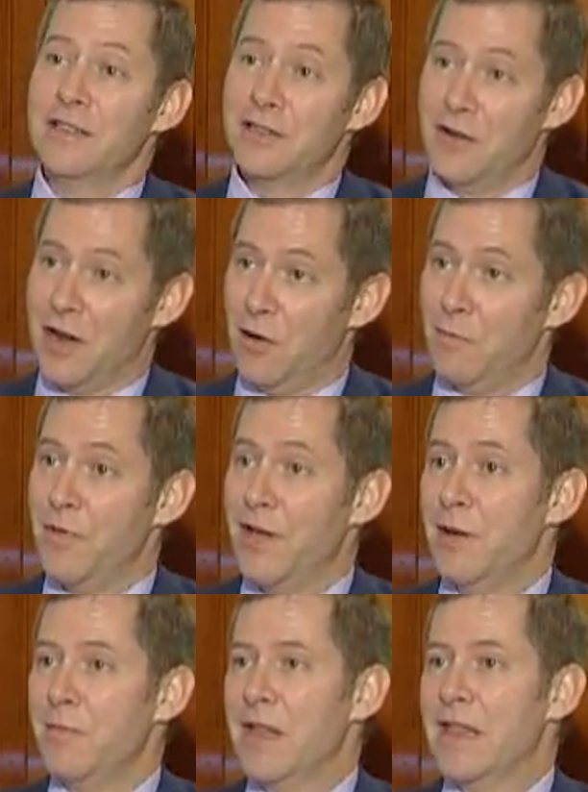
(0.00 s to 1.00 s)
to help
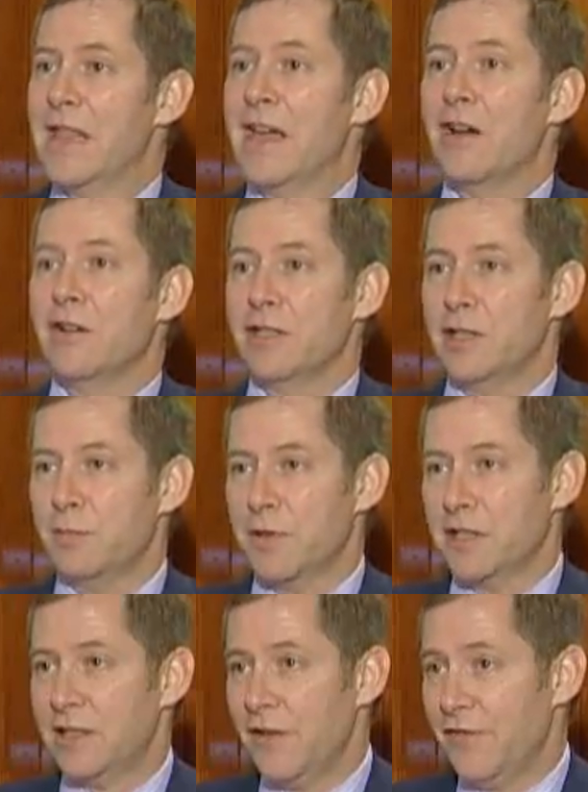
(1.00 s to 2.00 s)
them, and they are
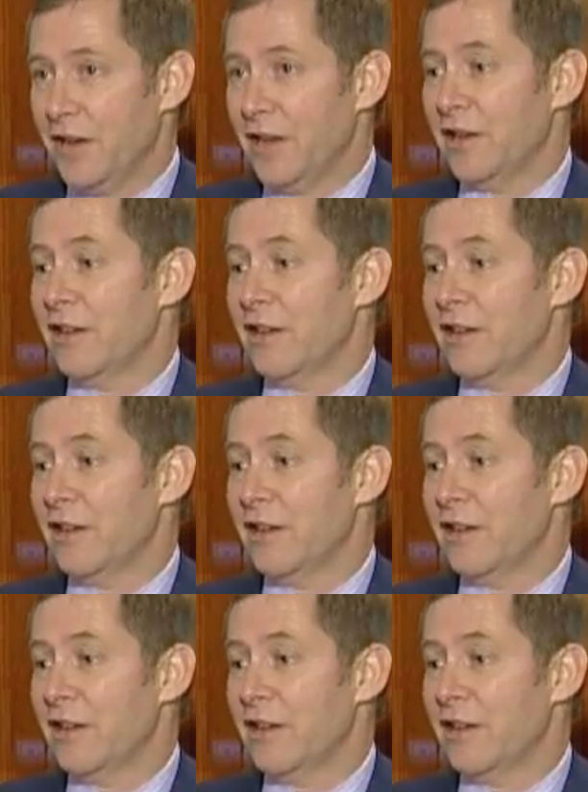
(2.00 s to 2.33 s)
specifically